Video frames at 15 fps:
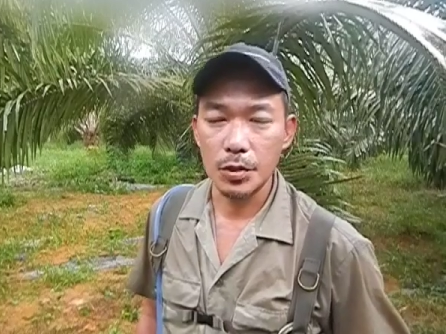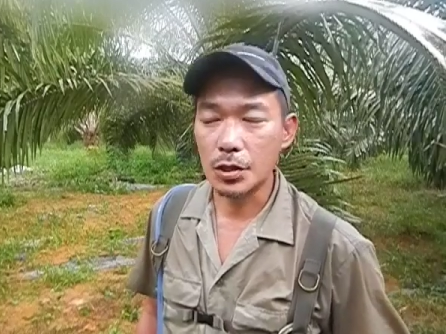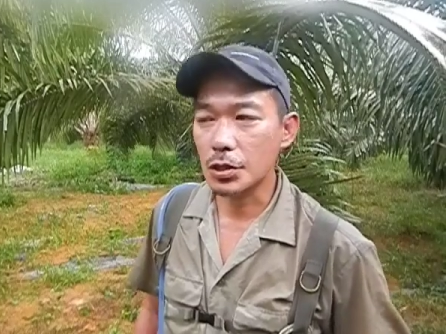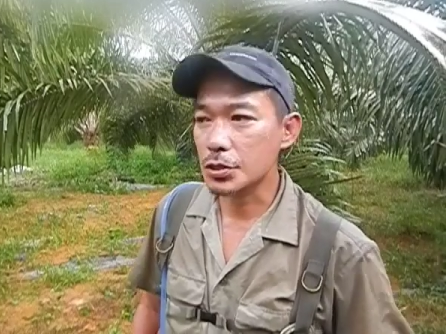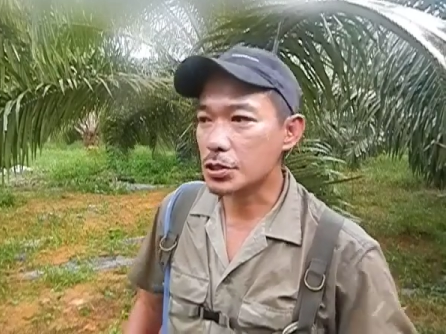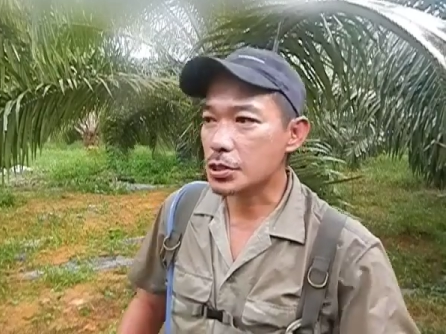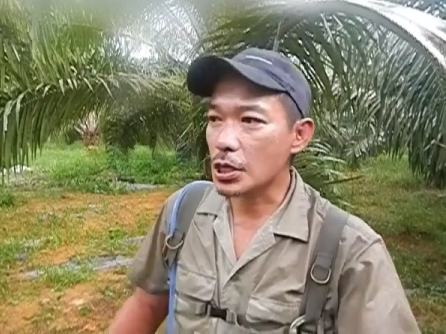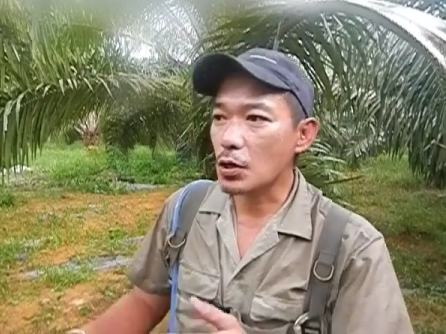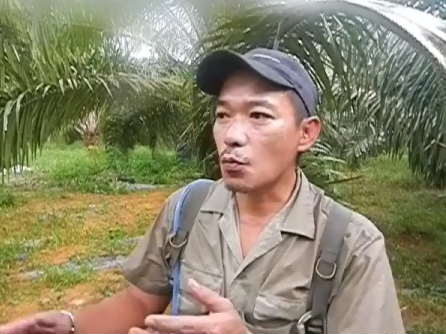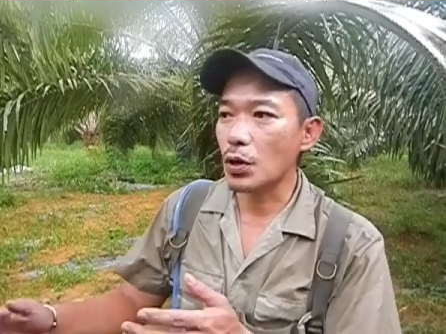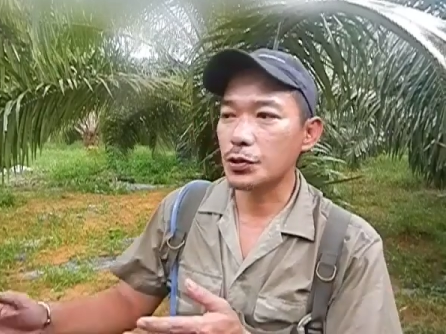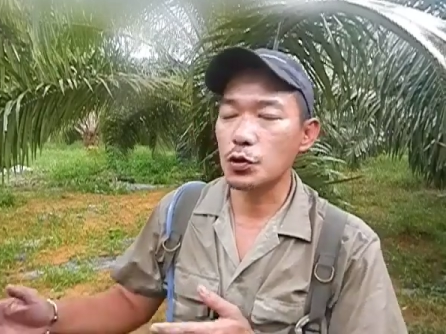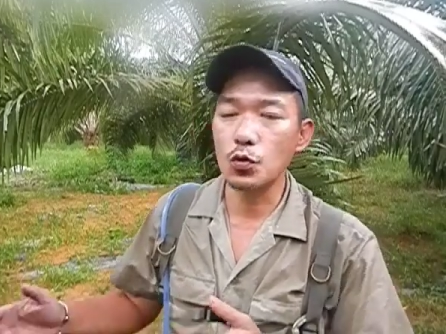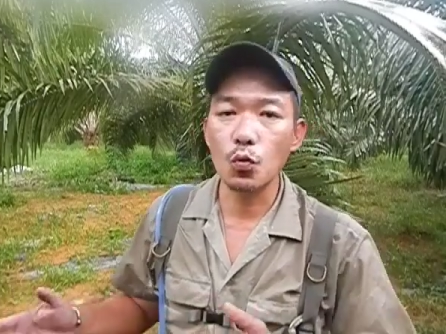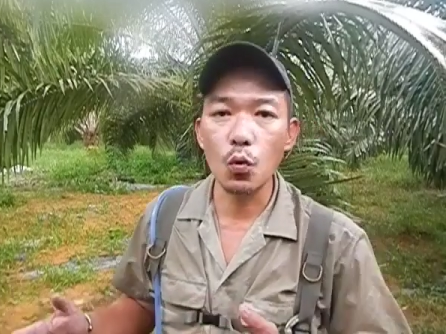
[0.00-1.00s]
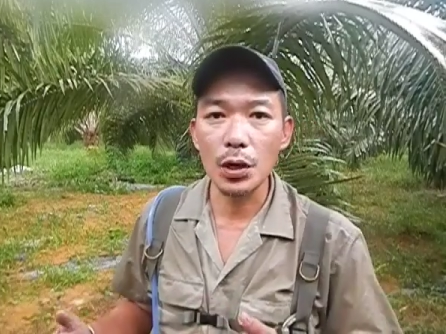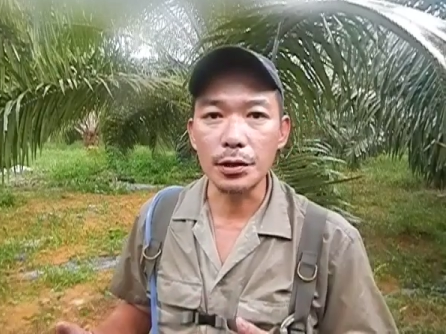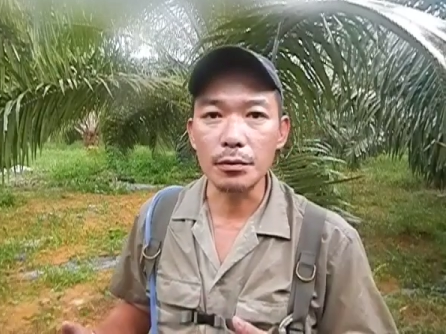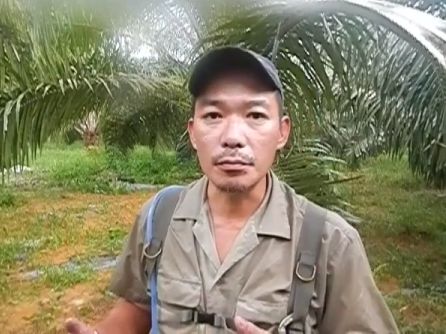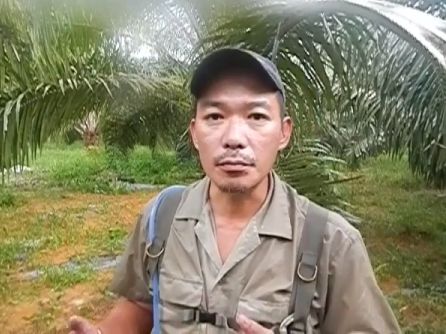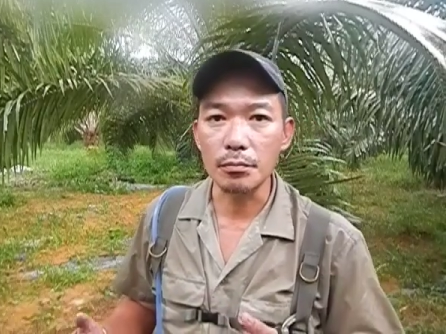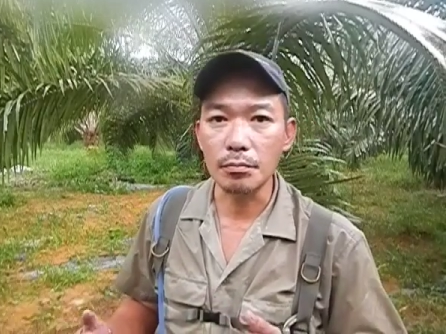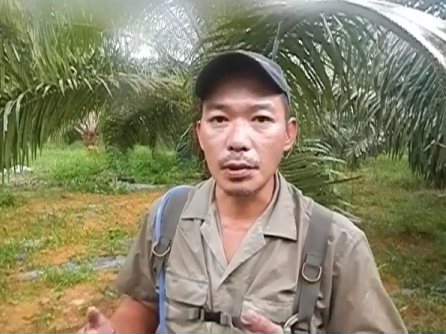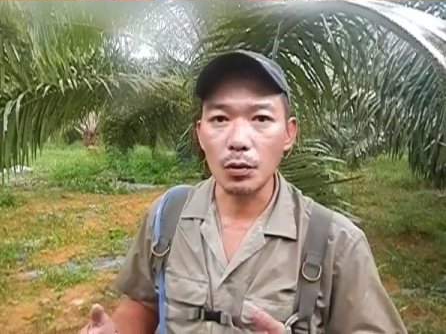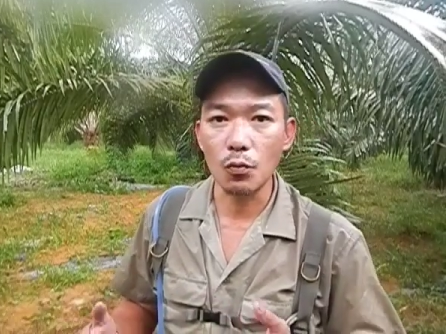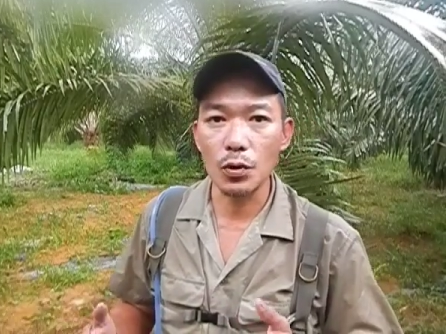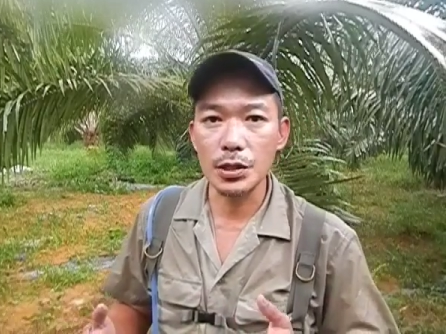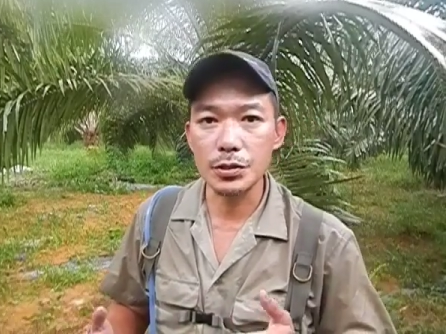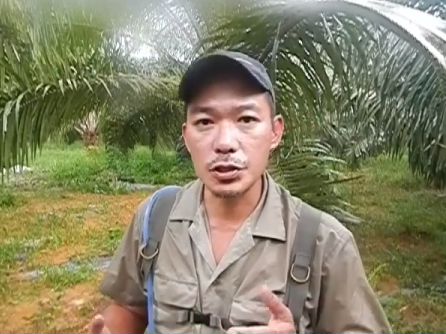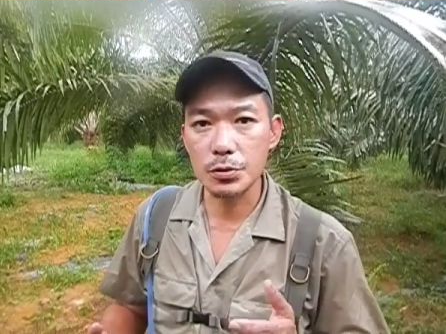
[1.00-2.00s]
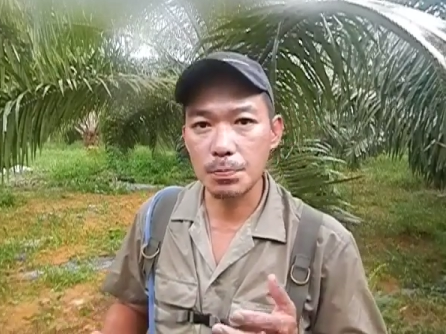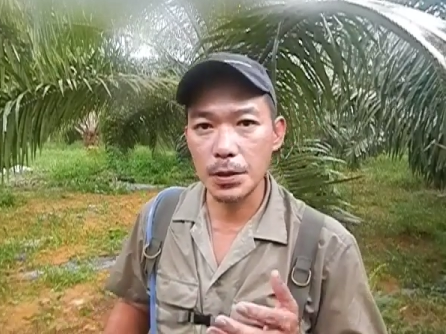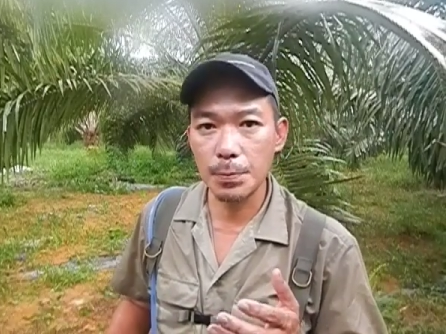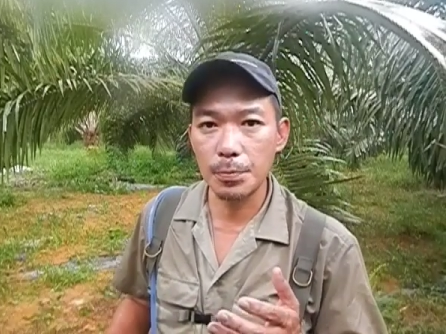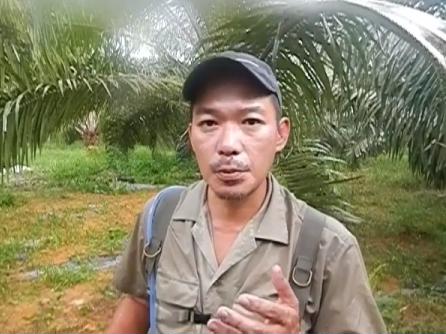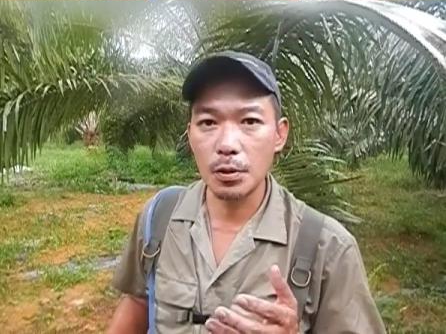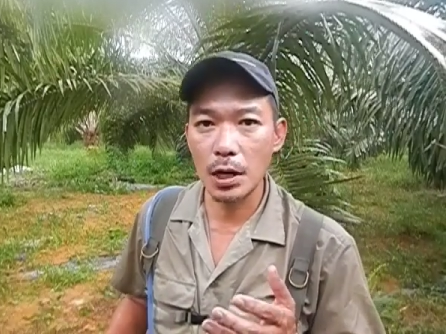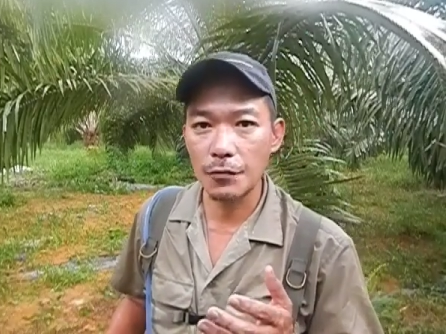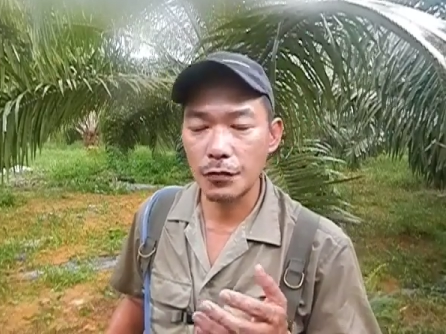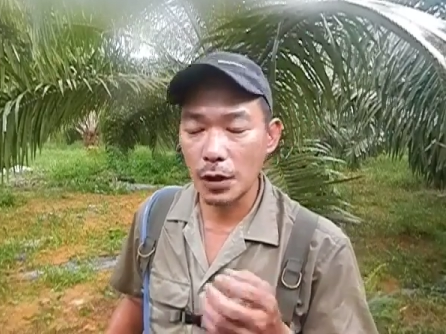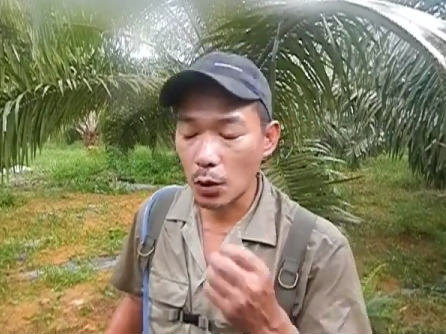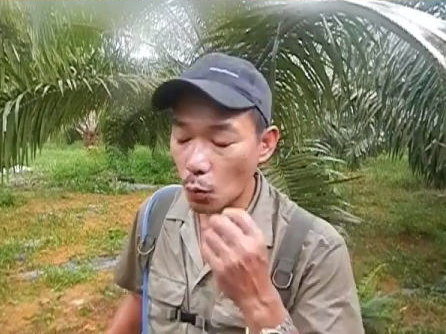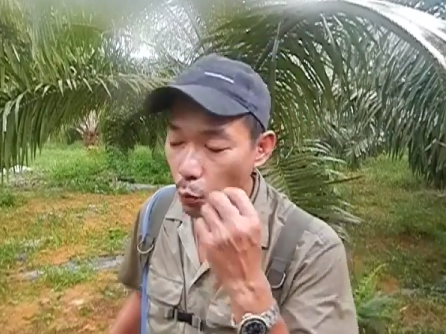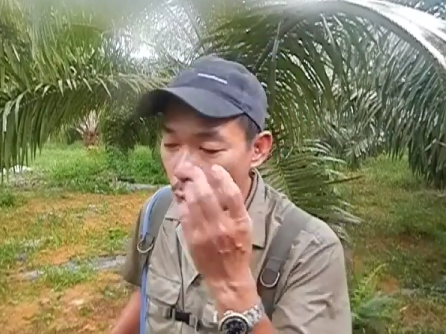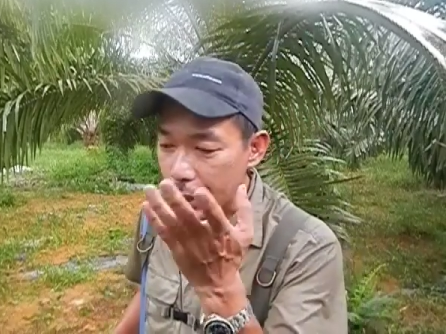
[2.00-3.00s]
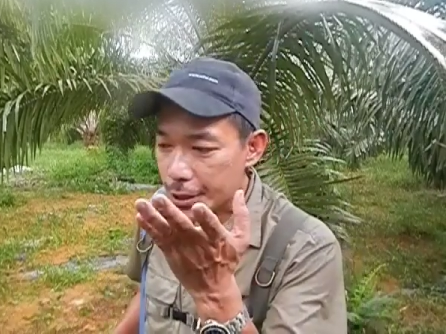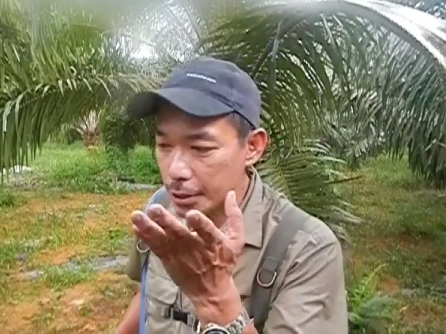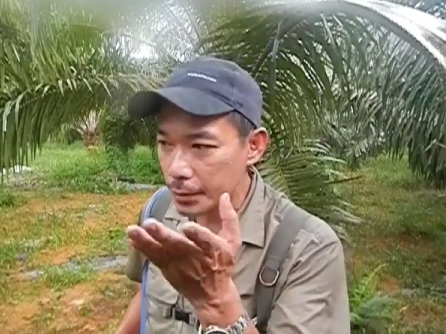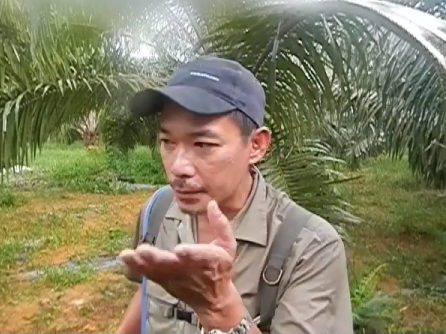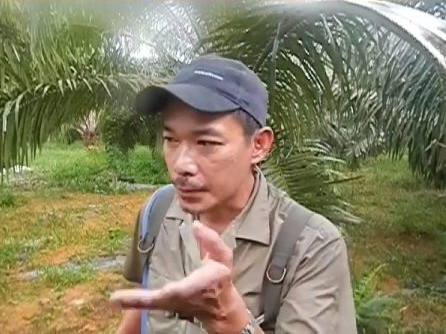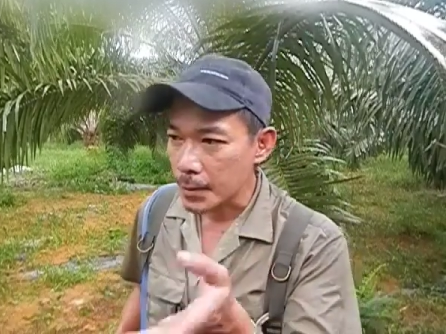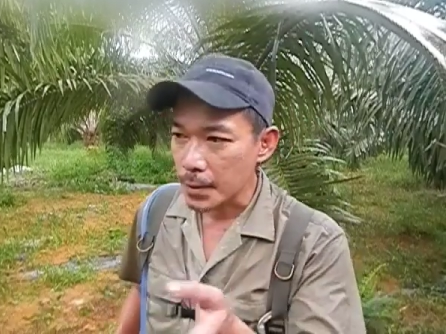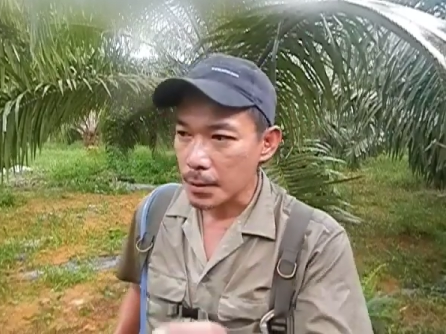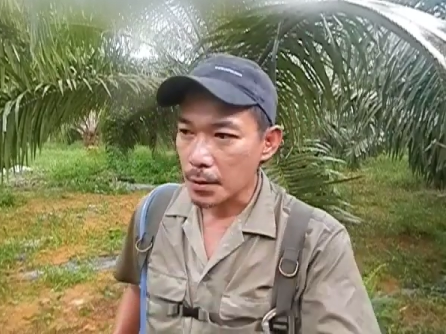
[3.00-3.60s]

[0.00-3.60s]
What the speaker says: Because say what you want, but once people have awakened,